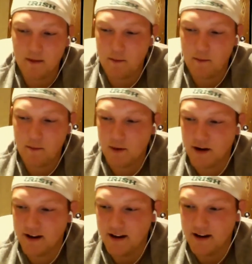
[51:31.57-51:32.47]
But
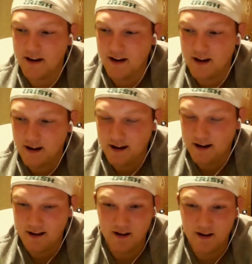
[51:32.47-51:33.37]

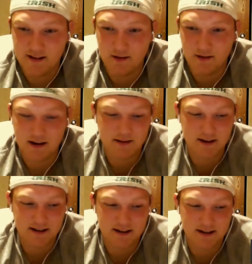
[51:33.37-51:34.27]
all the
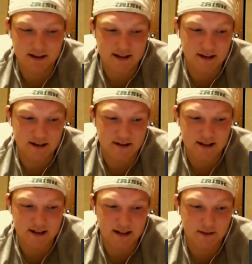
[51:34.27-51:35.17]
prospects that I've
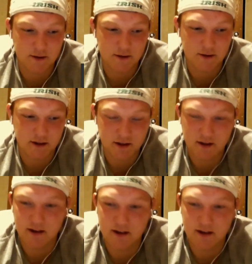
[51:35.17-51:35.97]
seen were good.